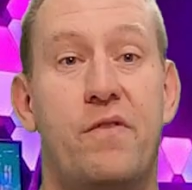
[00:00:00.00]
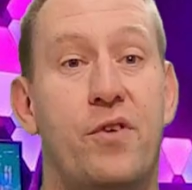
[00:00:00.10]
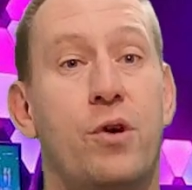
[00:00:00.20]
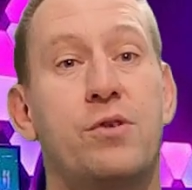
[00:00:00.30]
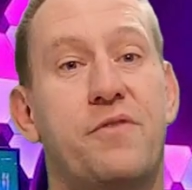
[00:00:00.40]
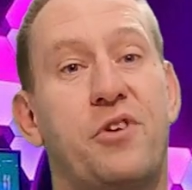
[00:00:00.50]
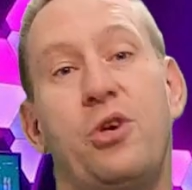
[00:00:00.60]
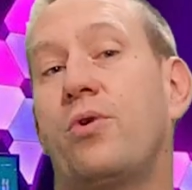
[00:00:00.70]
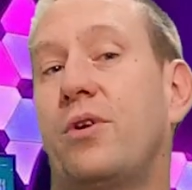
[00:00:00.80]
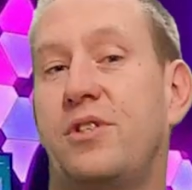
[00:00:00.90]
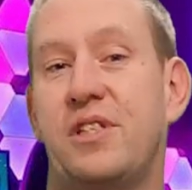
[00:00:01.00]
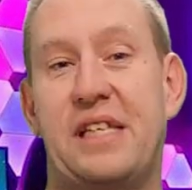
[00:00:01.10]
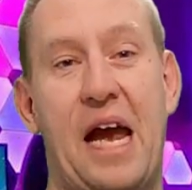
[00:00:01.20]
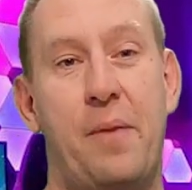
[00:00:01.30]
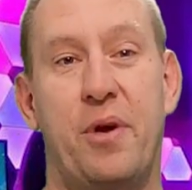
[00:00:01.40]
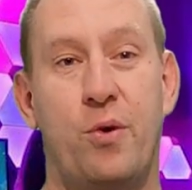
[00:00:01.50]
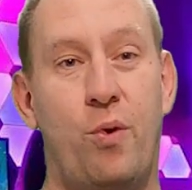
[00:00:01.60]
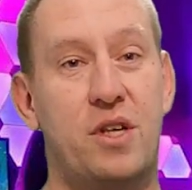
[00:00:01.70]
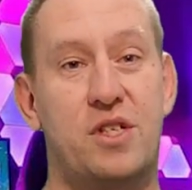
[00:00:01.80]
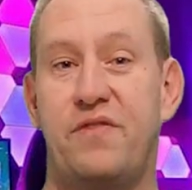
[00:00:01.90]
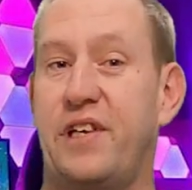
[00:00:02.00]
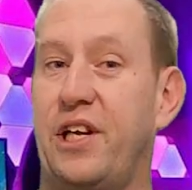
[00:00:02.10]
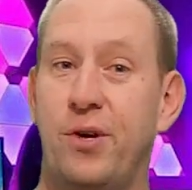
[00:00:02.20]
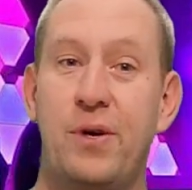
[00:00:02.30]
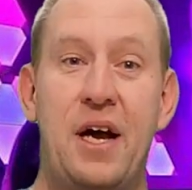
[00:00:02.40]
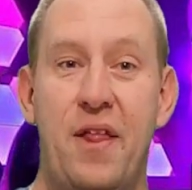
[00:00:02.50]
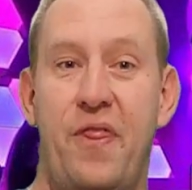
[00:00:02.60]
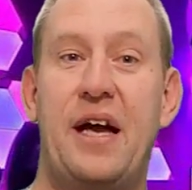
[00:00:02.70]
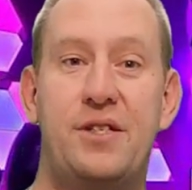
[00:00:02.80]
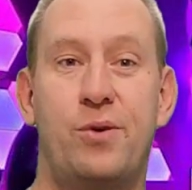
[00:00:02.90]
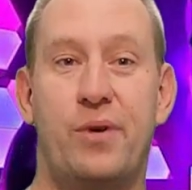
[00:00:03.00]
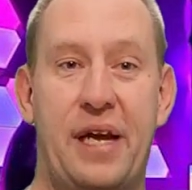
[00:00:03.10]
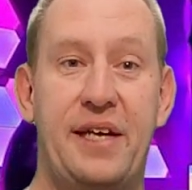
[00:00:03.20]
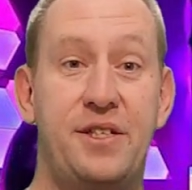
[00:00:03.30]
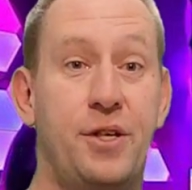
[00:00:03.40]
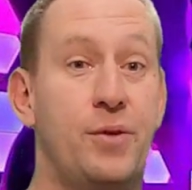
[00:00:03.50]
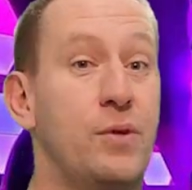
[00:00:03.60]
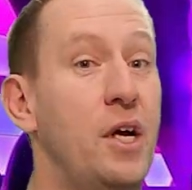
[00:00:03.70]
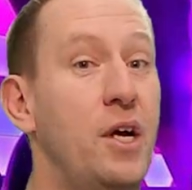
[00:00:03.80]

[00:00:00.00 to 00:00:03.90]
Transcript: For those of you who are just happy to watch the video, that's okay too.